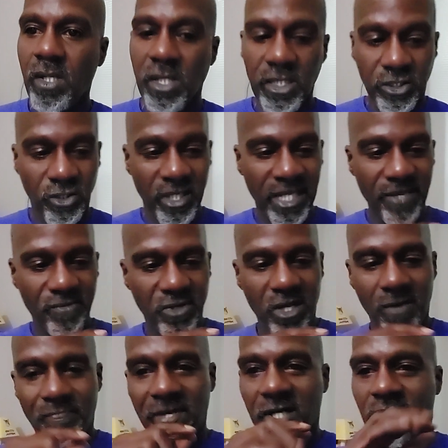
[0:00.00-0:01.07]
it's going to give you the
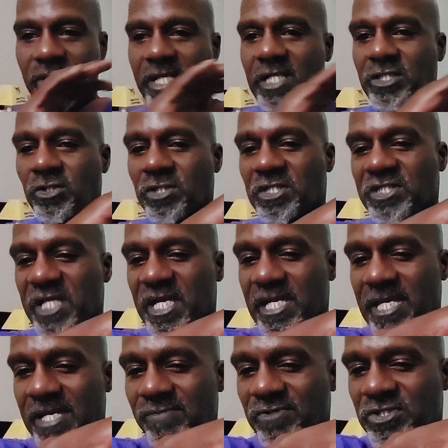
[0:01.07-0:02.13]
ability. It's going to say either